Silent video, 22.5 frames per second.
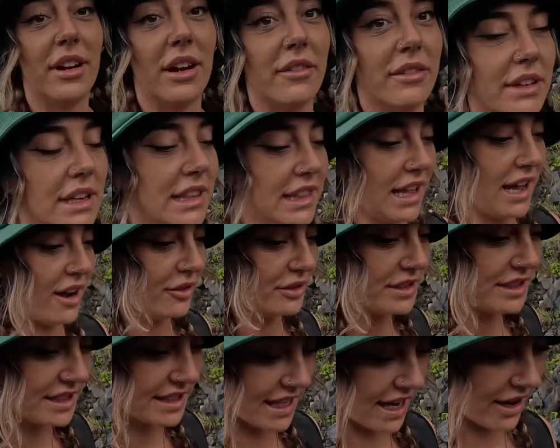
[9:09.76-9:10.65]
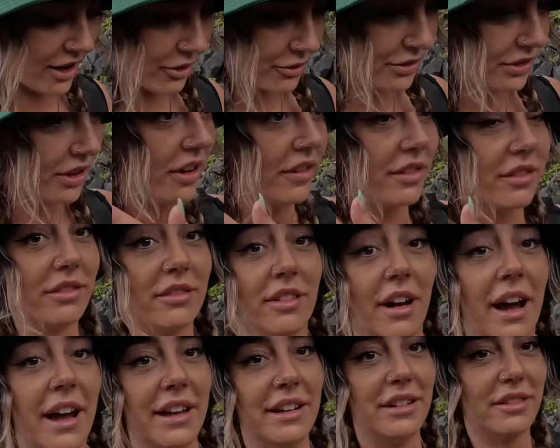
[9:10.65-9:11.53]
very loud sound on the
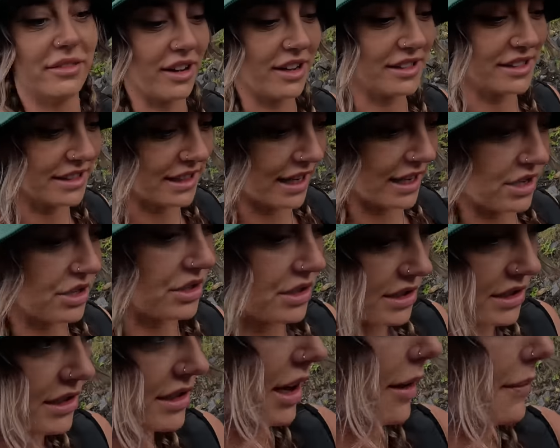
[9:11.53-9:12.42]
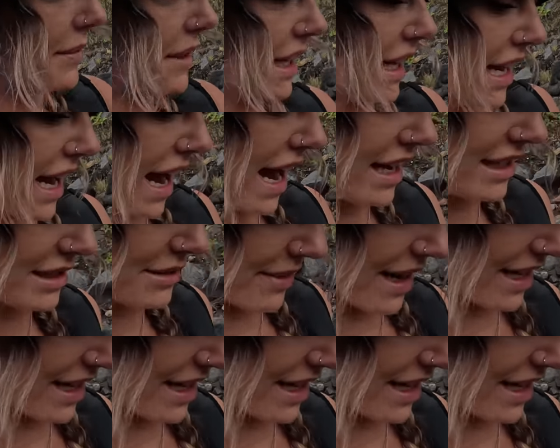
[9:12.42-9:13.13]
right of us, and I just stopped and I asked